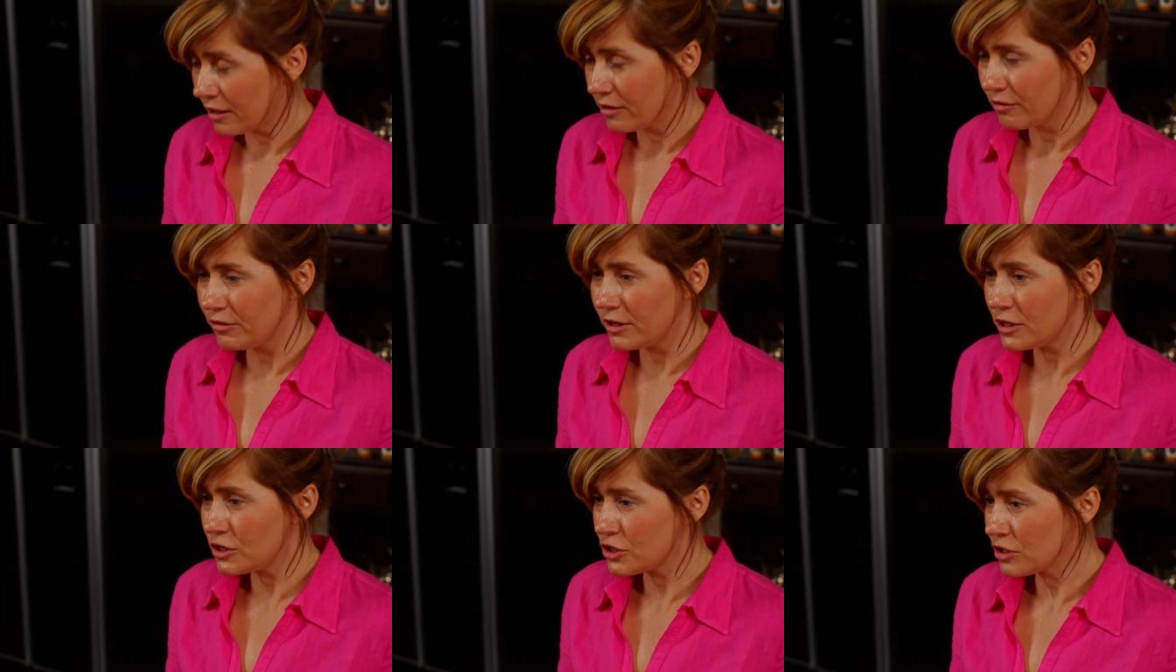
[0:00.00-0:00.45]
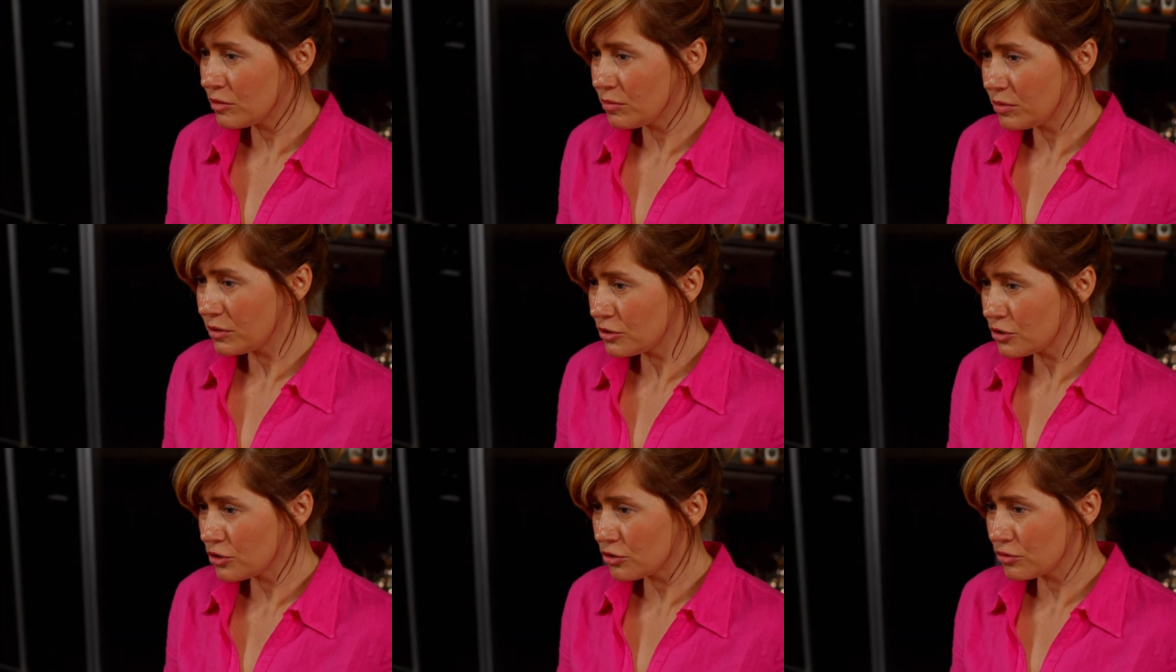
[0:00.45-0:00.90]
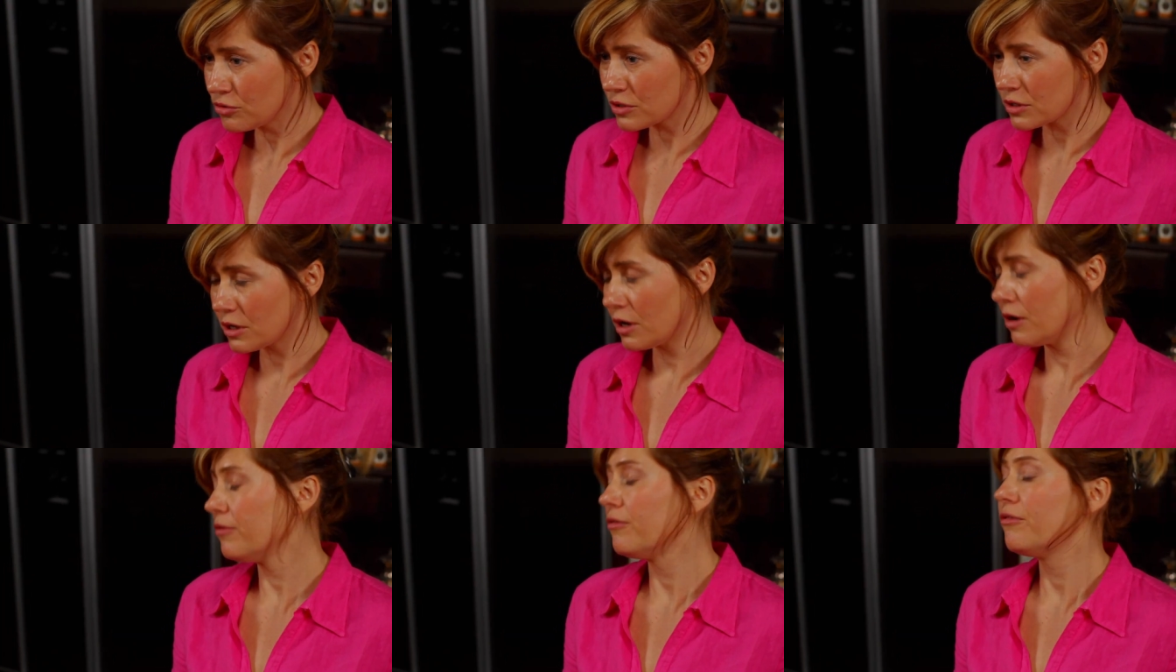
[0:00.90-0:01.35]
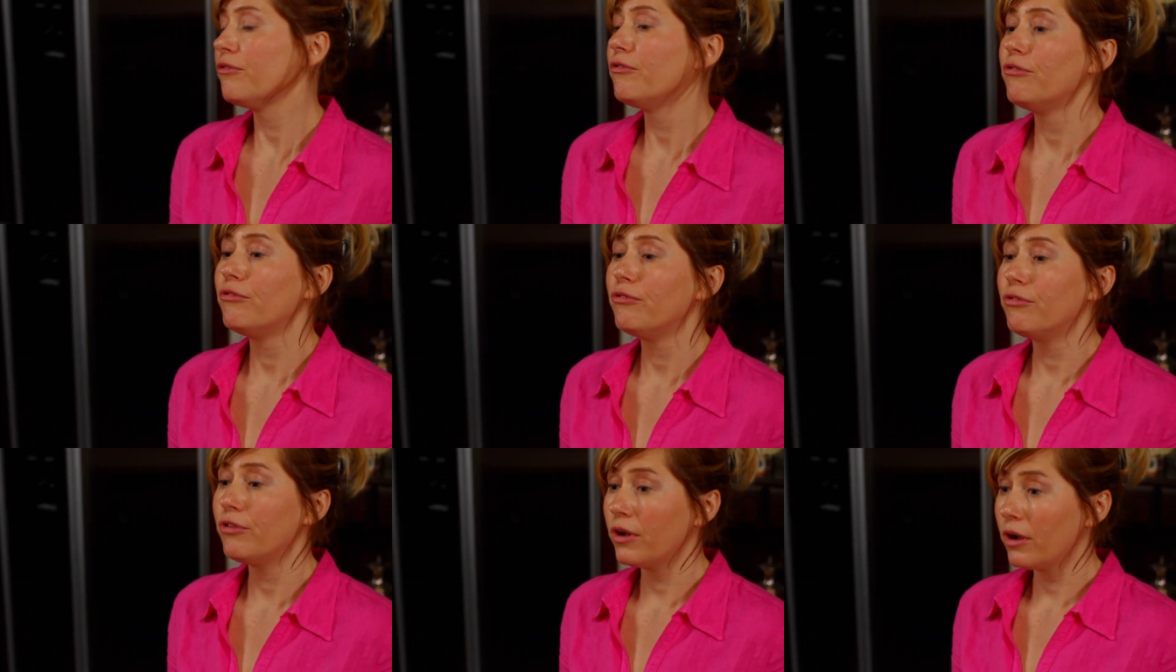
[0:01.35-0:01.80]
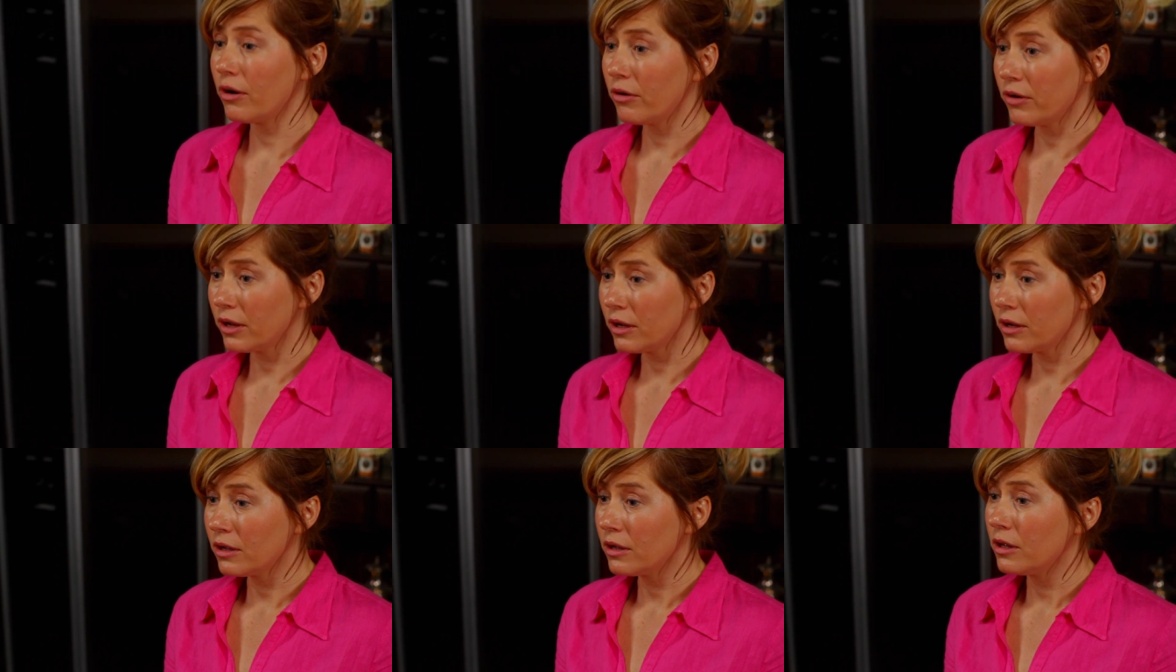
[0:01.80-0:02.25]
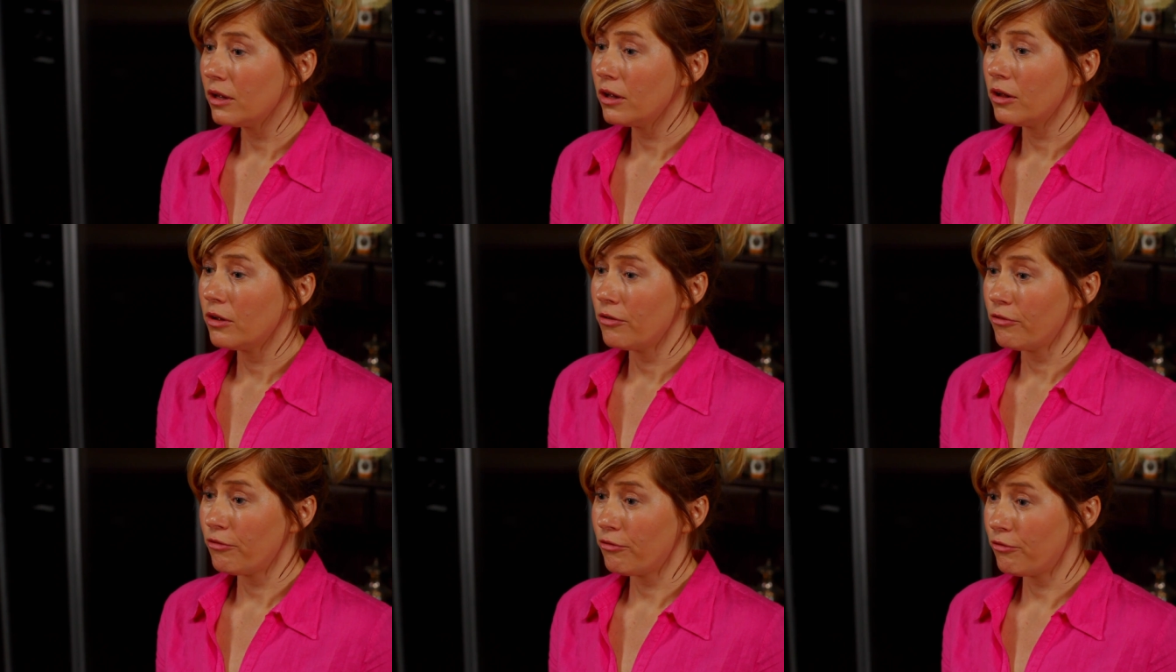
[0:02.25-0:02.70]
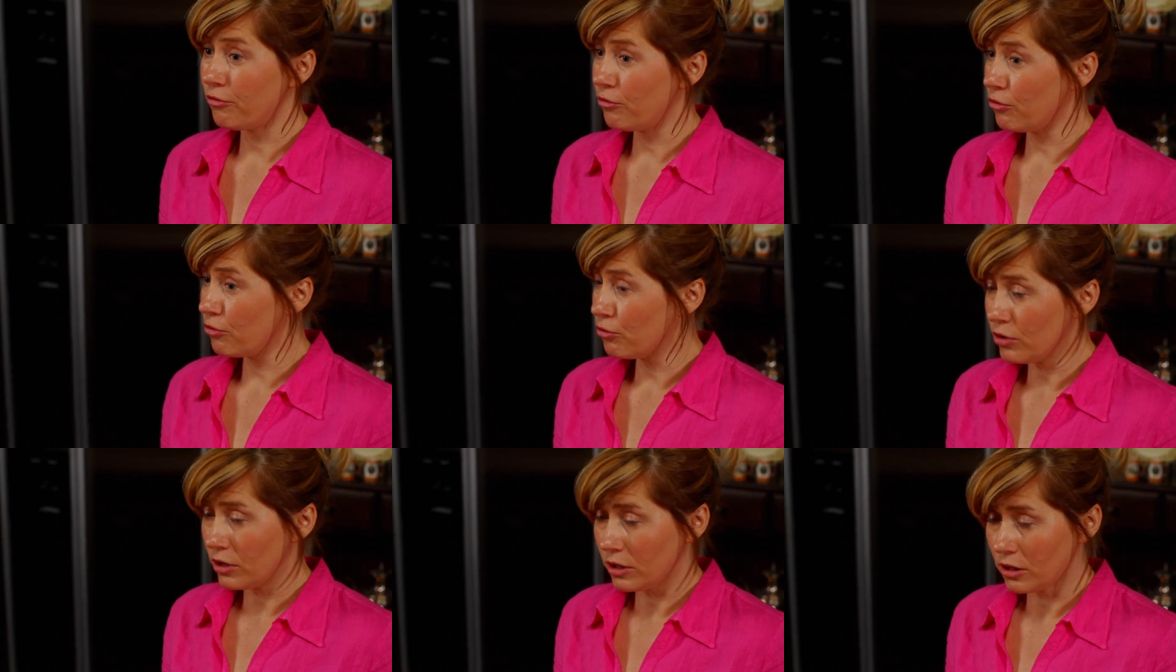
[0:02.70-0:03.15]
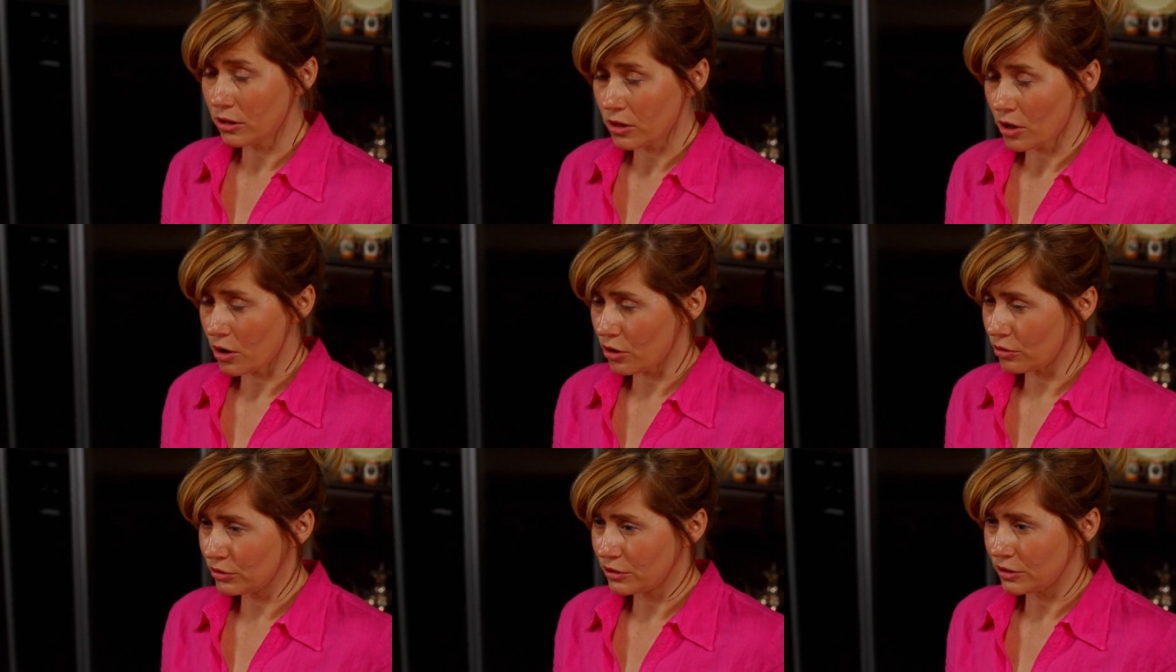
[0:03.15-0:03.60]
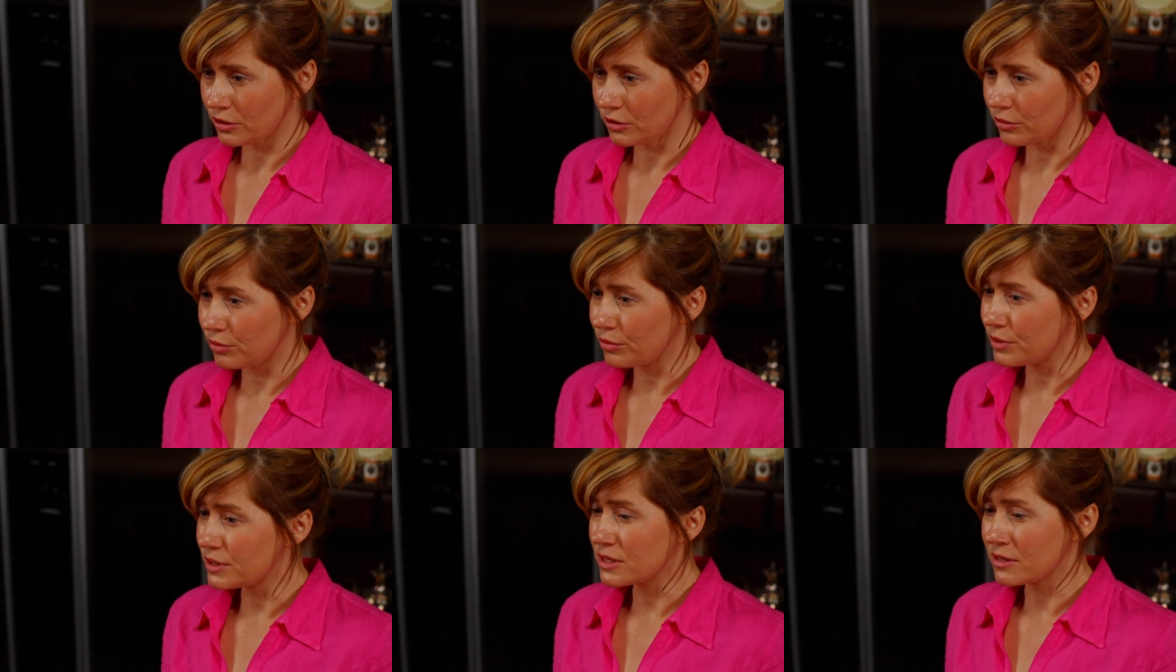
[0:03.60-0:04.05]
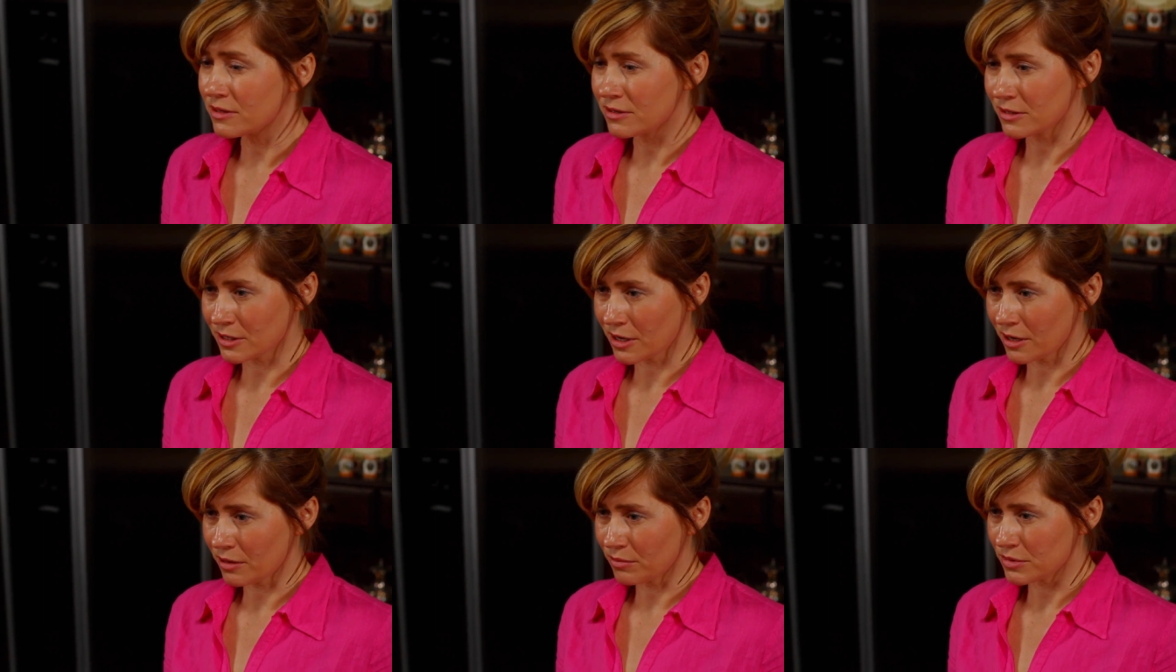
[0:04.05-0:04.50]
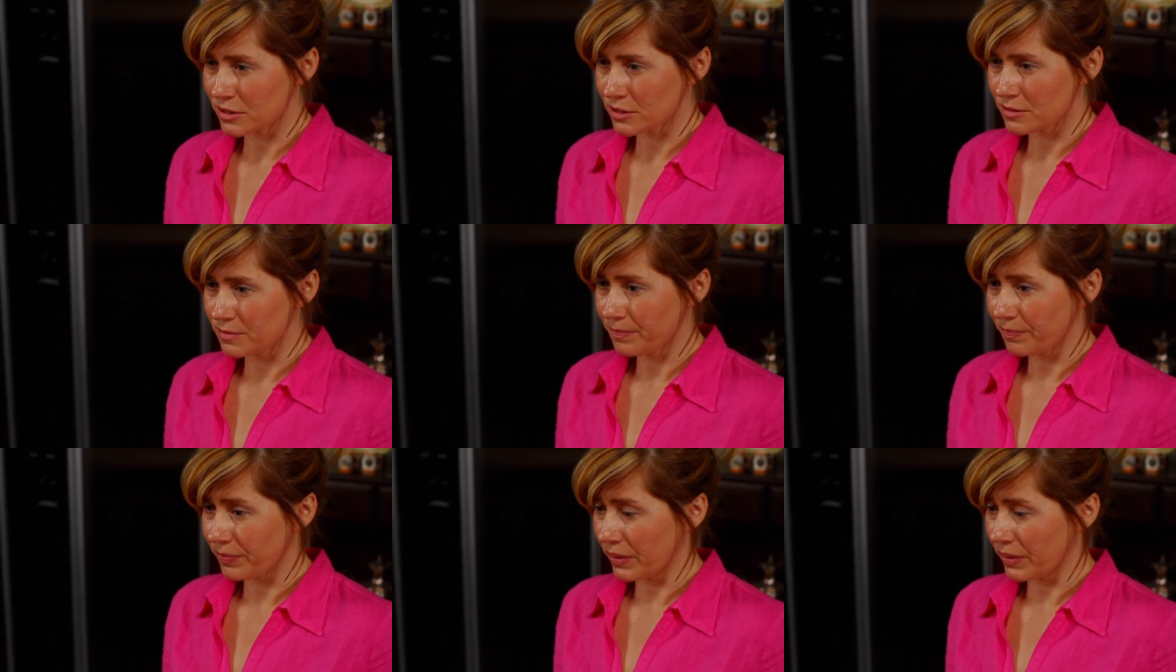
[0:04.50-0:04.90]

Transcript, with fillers: Vegetable juice are very fully loaded with enzymes.